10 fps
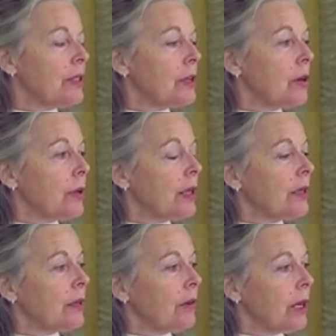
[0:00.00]
So
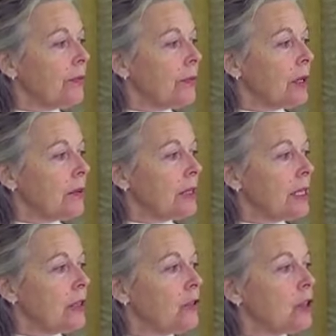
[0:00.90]
in the Great Freedom
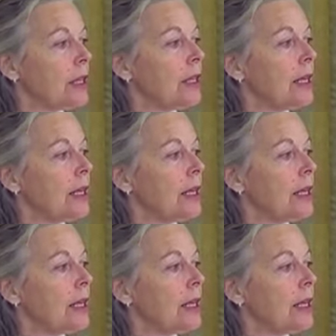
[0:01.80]
Teaching,